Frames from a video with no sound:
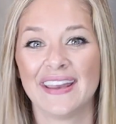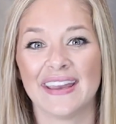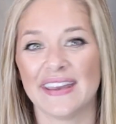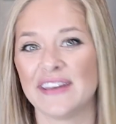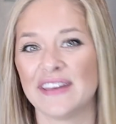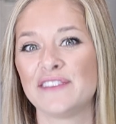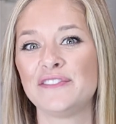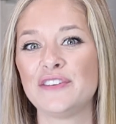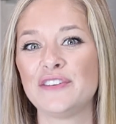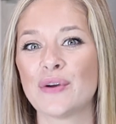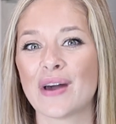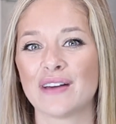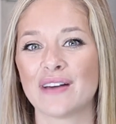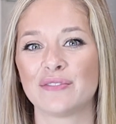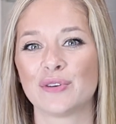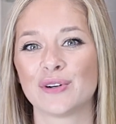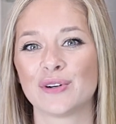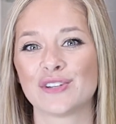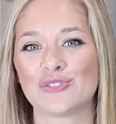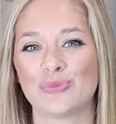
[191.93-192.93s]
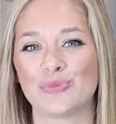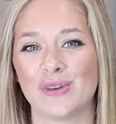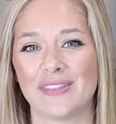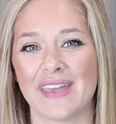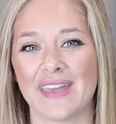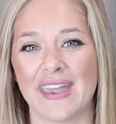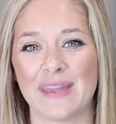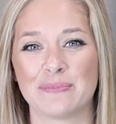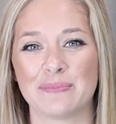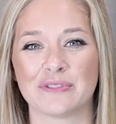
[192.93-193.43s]
If you have worked with
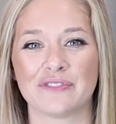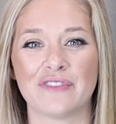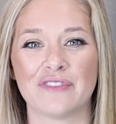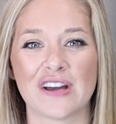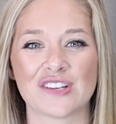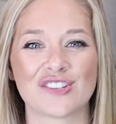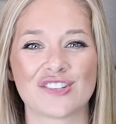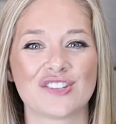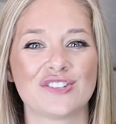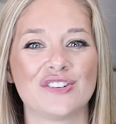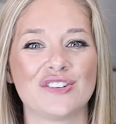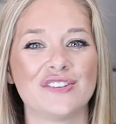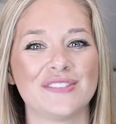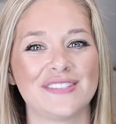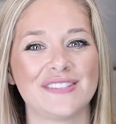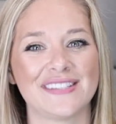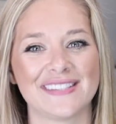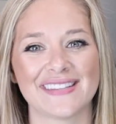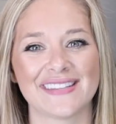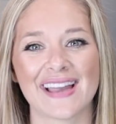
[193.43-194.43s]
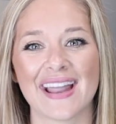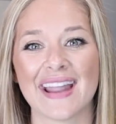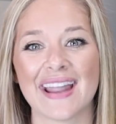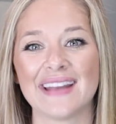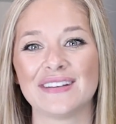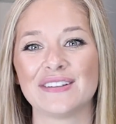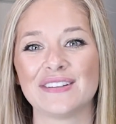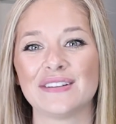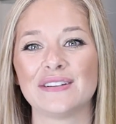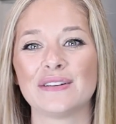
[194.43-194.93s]
a professional
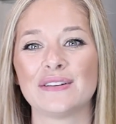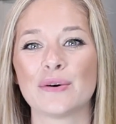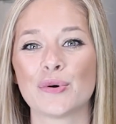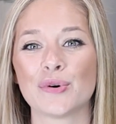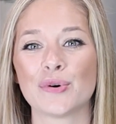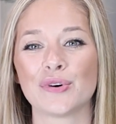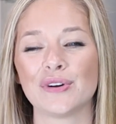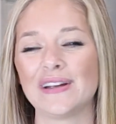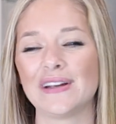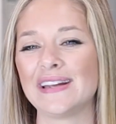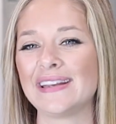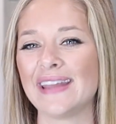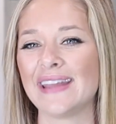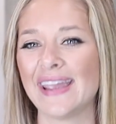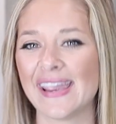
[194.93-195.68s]
designer or an